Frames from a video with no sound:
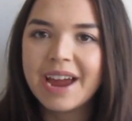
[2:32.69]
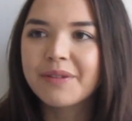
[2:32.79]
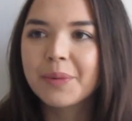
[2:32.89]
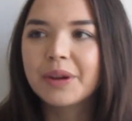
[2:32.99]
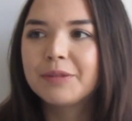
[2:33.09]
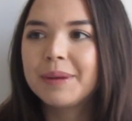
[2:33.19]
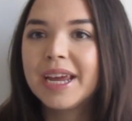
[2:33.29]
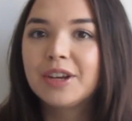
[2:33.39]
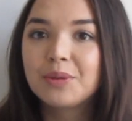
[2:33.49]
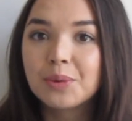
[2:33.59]
everyone is
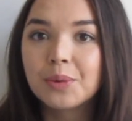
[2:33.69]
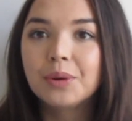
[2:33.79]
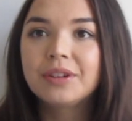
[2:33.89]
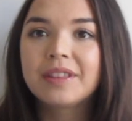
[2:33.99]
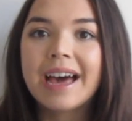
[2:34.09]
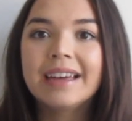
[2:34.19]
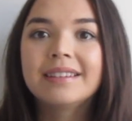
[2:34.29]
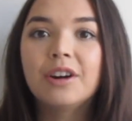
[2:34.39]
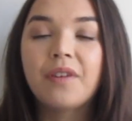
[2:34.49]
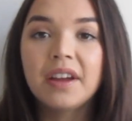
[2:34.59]
being taught that
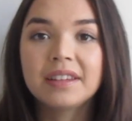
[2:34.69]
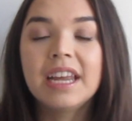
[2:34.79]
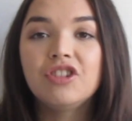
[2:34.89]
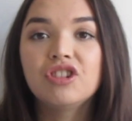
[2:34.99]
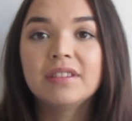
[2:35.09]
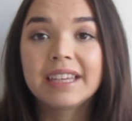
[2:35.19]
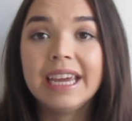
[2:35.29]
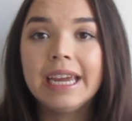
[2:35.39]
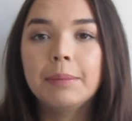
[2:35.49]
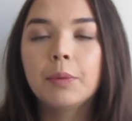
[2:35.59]
self-isolation is
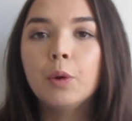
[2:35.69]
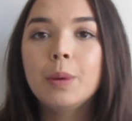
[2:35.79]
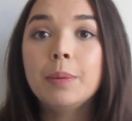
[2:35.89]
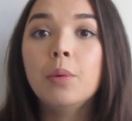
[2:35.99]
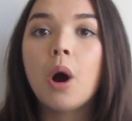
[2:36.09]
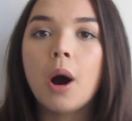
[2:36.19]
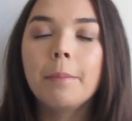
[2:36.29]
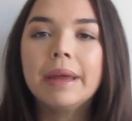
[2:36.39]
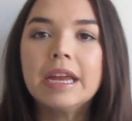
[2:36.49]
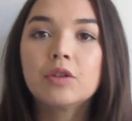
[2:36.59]
key, but what people
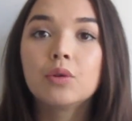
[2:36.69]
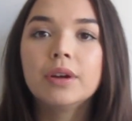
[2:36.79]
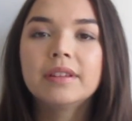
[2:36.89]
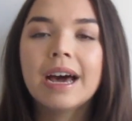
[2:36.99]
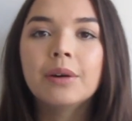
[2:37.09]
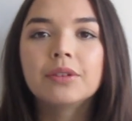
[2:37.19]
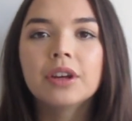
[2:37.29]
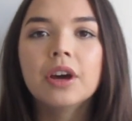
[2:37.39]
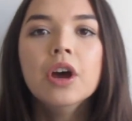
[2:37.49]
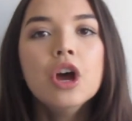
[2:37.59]
aren't being taught is how to